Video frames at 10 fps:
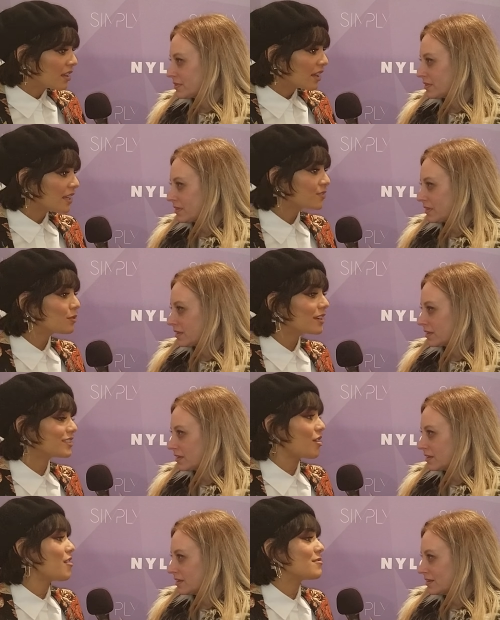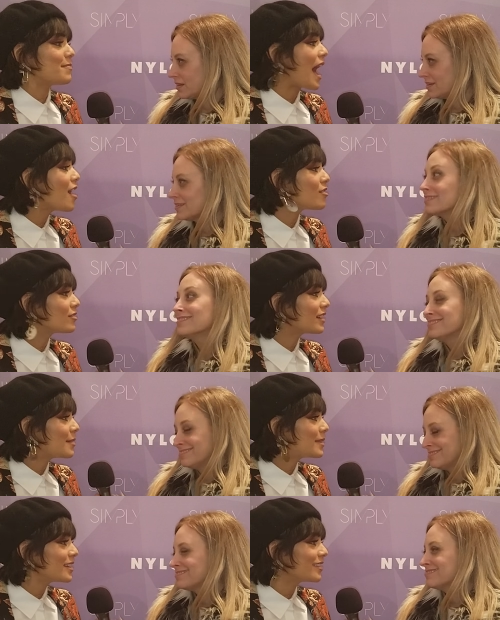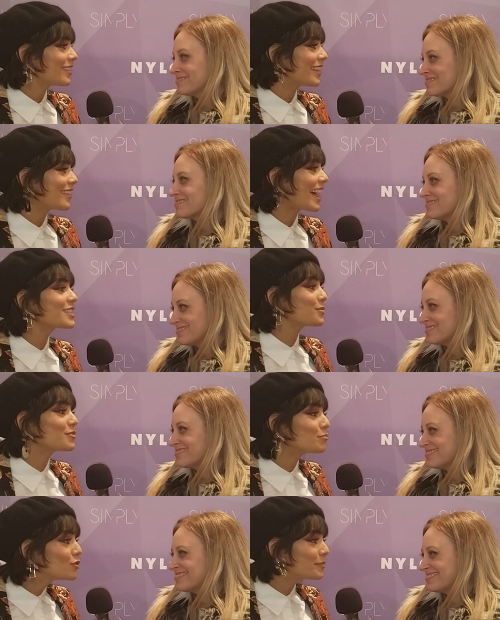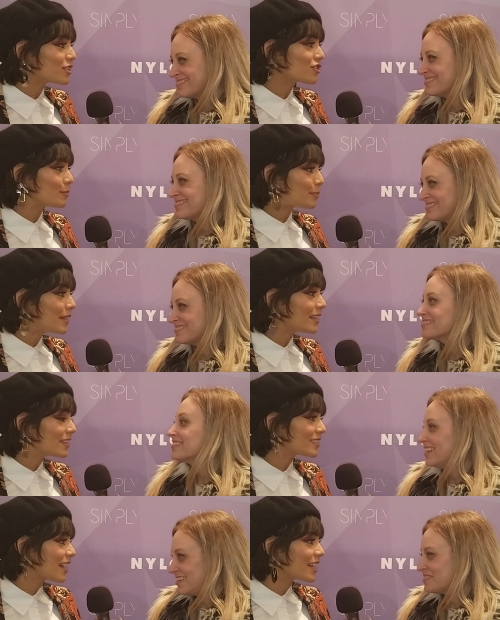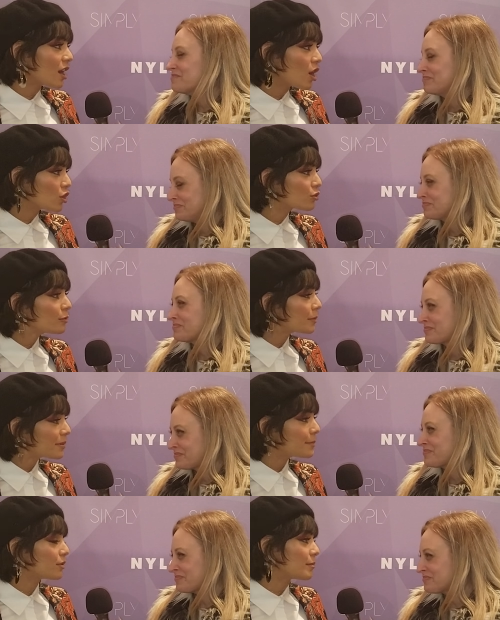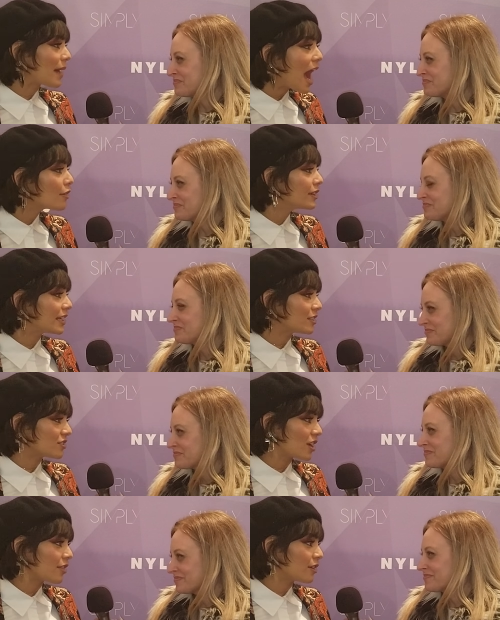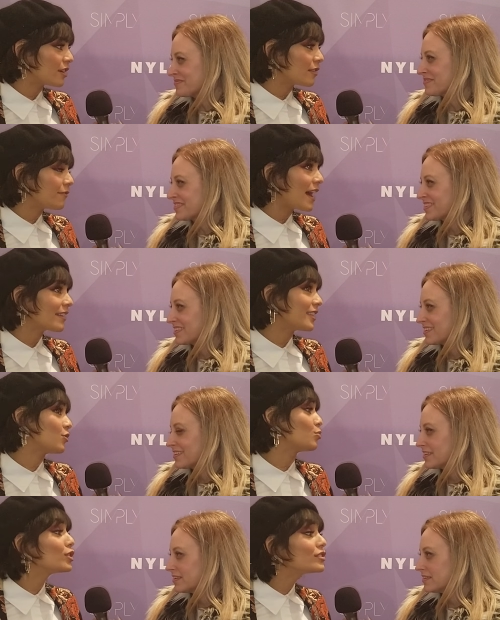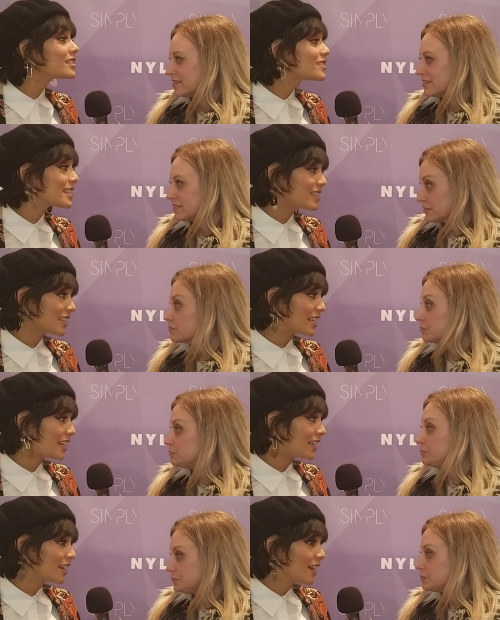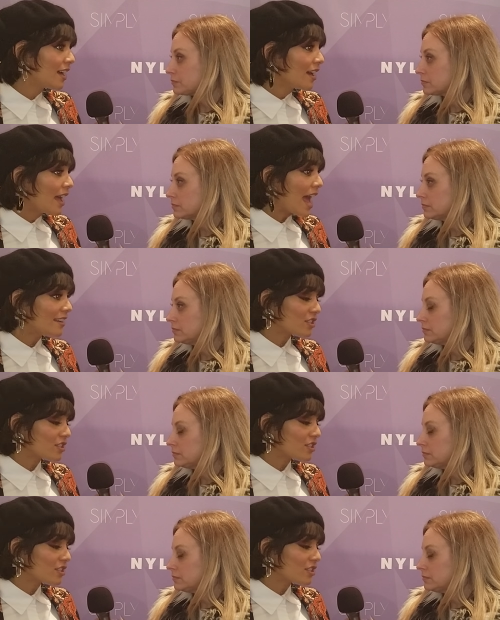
Speaker 1: is what it's all about. I mean, that's what a movement should be is like a group of people empowering each other. And the fact that the world is listening and it's